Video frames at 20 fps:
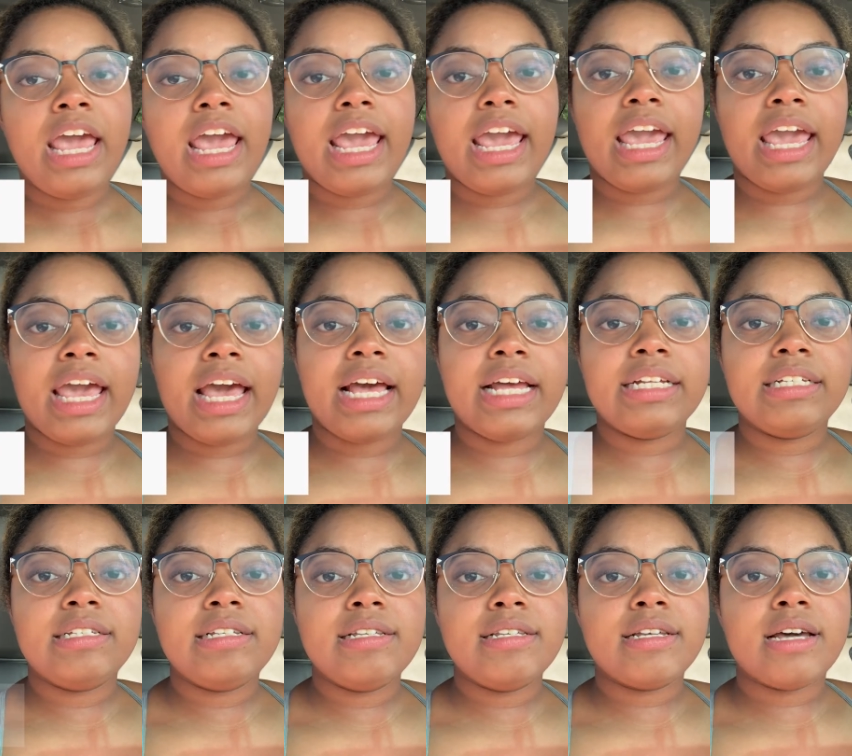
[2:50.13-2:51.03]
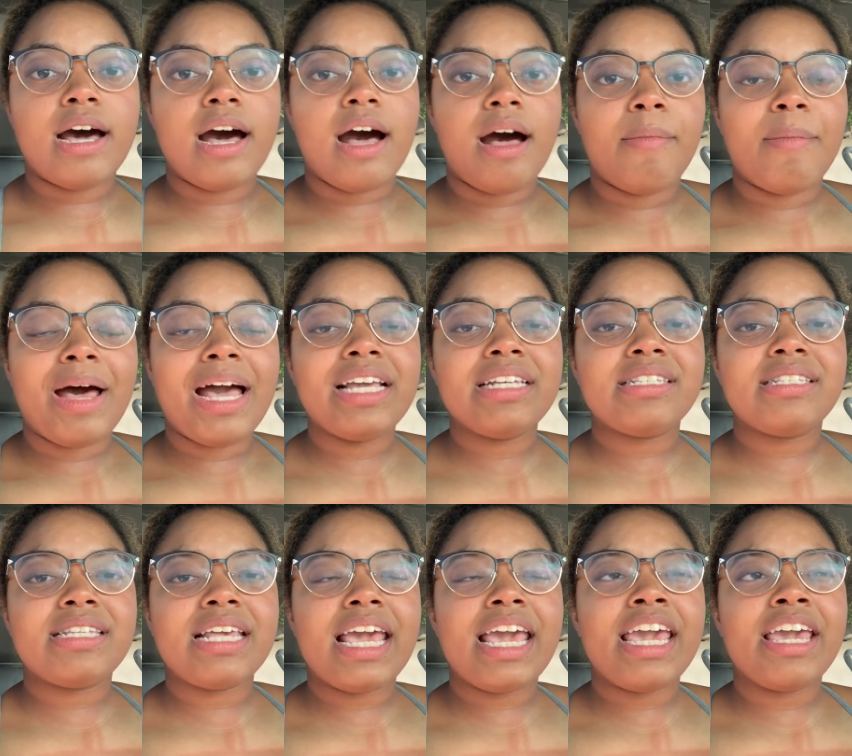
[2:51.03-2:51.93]
And um, I
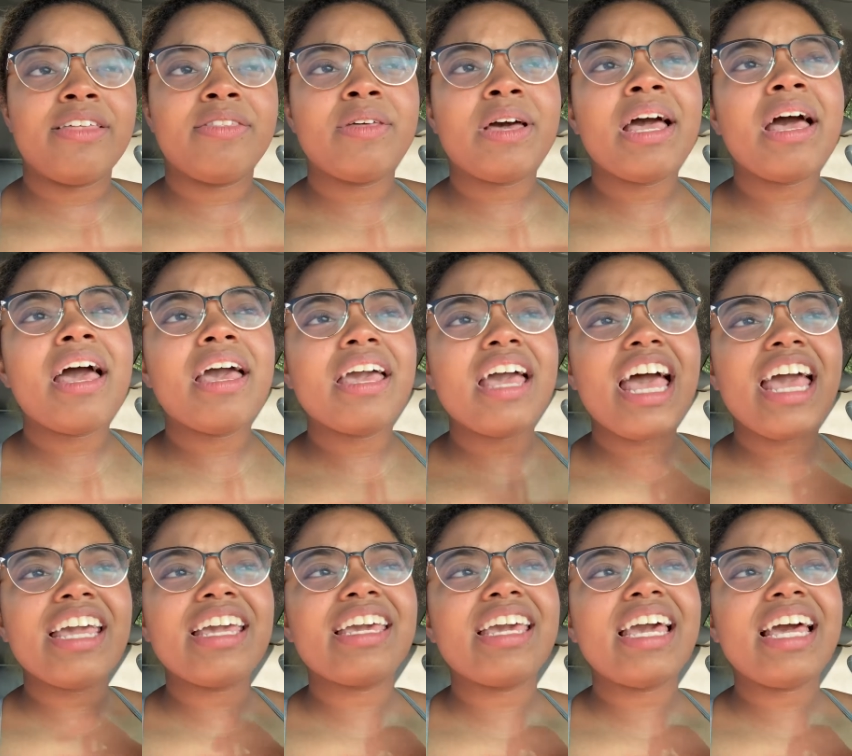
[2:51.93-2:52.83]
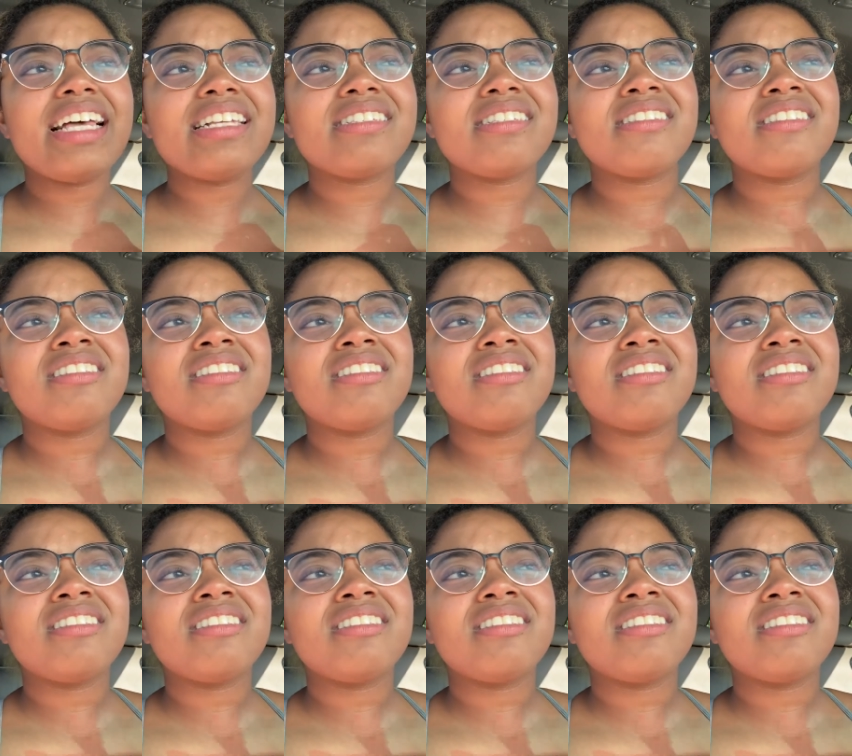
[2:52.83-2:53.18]
say, I, I guess